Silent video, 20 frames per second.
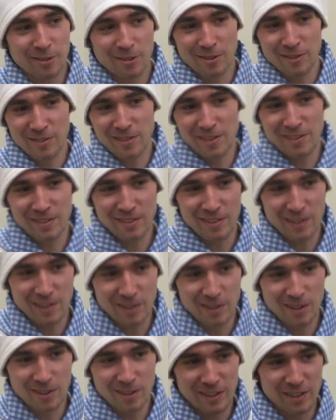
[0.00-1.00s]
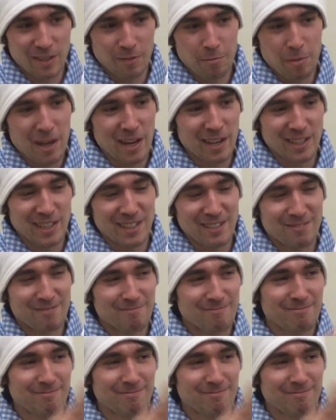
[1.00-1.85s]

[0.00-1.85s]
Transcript: or is this the girl in the body?